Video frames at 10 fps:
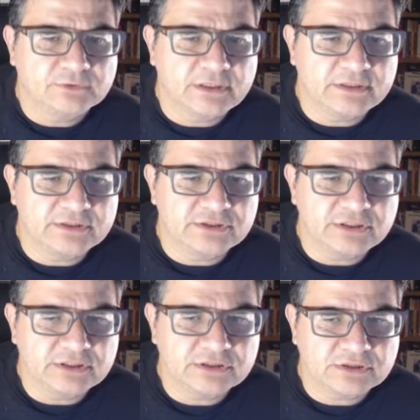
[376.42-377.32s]
King
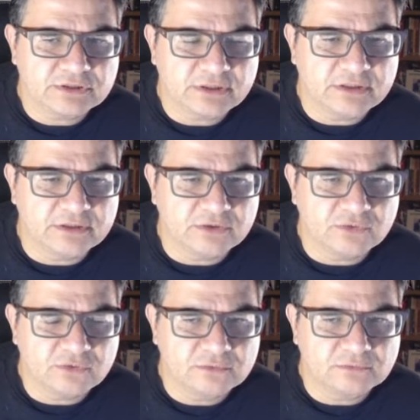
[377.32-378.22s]
d6, king
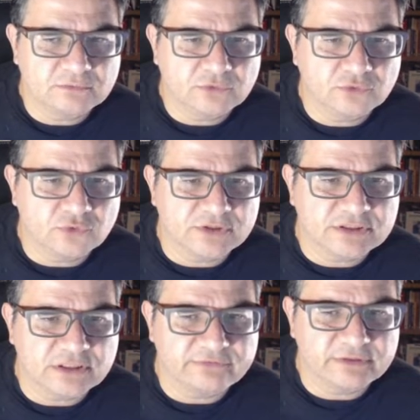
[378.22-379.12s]
d2, rook
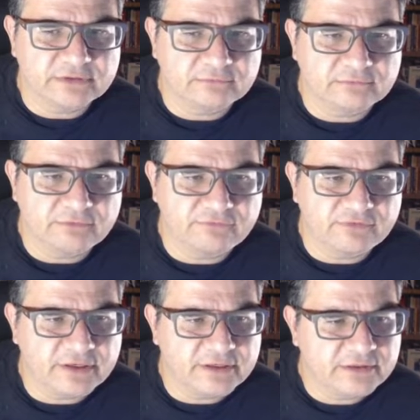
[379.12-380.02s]
e7, and
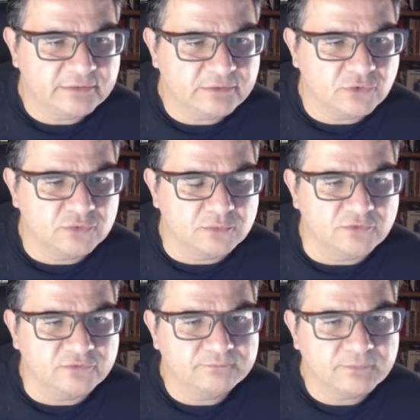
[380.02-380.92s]
very good
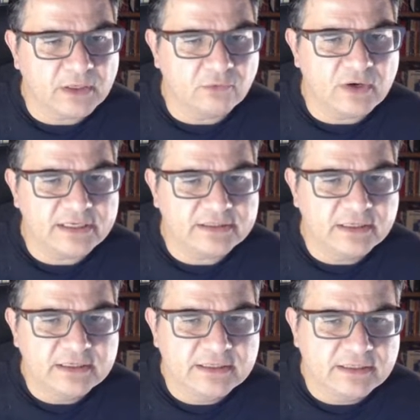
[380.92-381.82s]
move. White
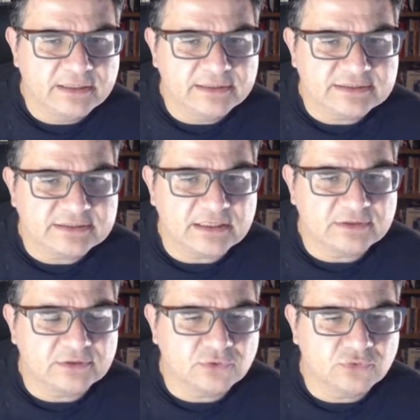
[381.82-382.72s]

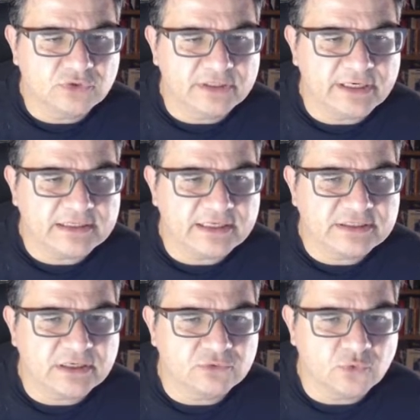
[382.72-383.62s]
start to create a
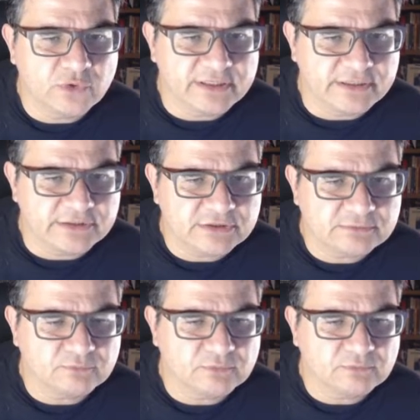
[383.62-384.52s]
second weakness.
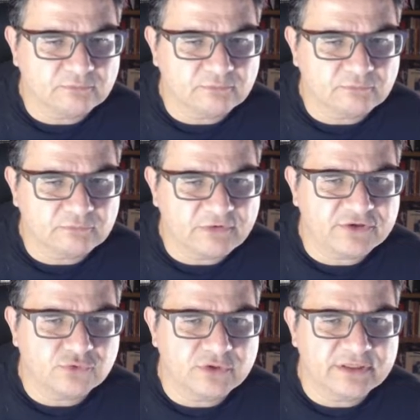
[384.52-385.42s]
The
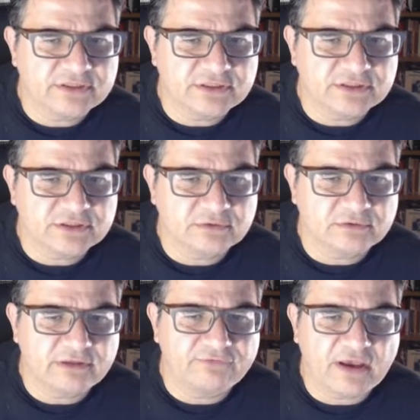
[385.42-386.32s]
first weakness is
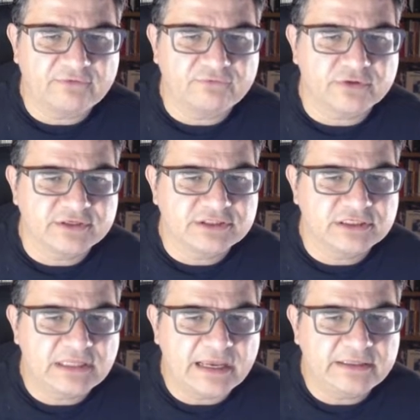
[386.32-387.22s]
the f5 or the g
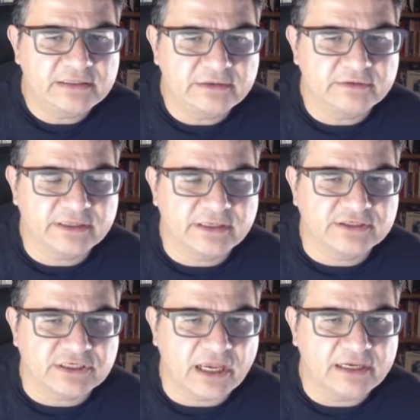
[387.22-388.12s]
line in the king
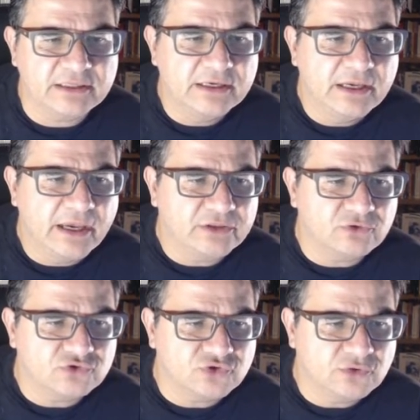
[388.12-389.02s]
side, and
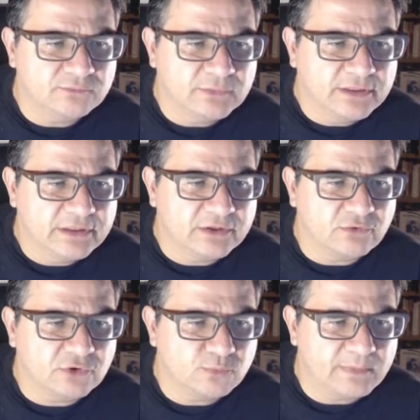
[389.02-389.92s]
also he
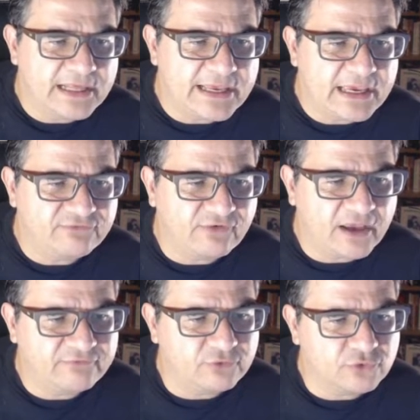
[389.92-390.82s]
wants to play
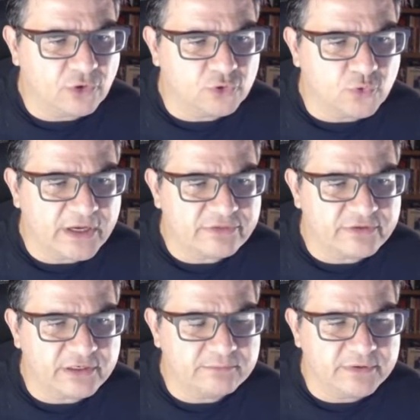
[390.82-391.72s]
a5 or rook
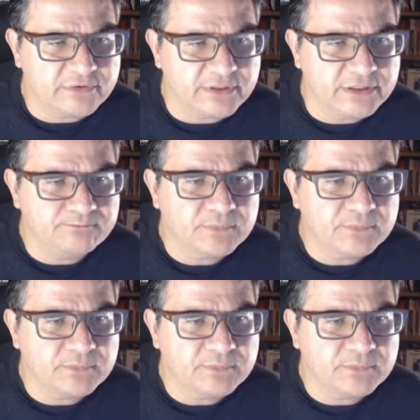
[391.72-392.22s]
a3 and b3.